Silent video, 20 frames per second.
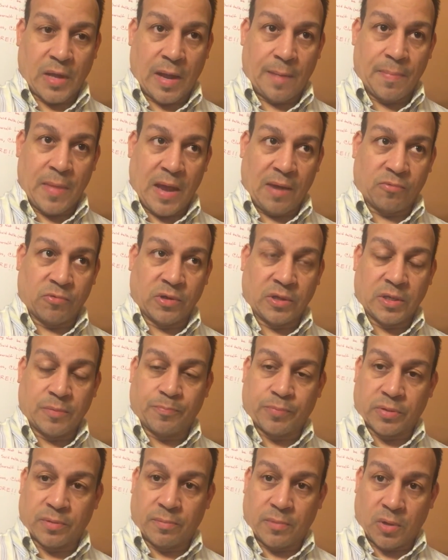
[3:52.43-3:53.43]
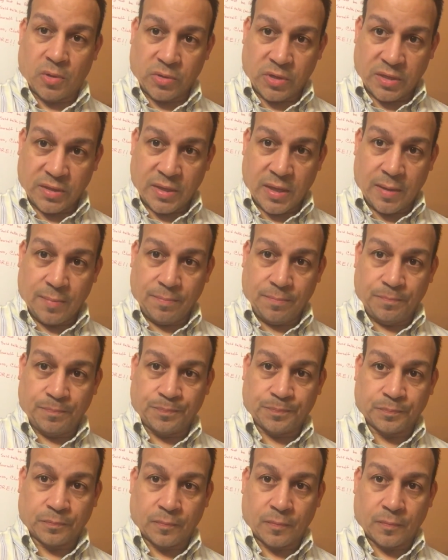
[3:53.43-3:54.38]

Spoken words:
I'm not really promoting them.